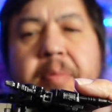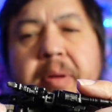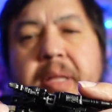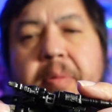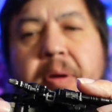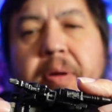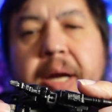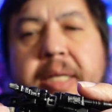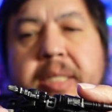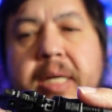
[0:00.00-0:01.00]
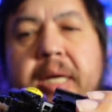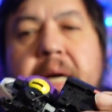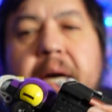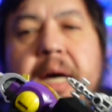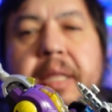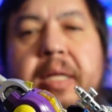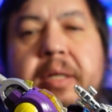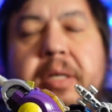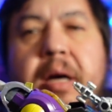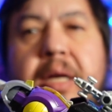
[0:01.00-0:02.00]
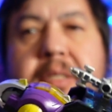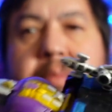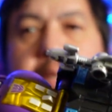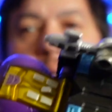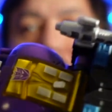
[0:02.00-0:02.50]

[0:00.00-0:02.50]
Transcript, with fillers: They would. They were great. Uh, they looked awesome, and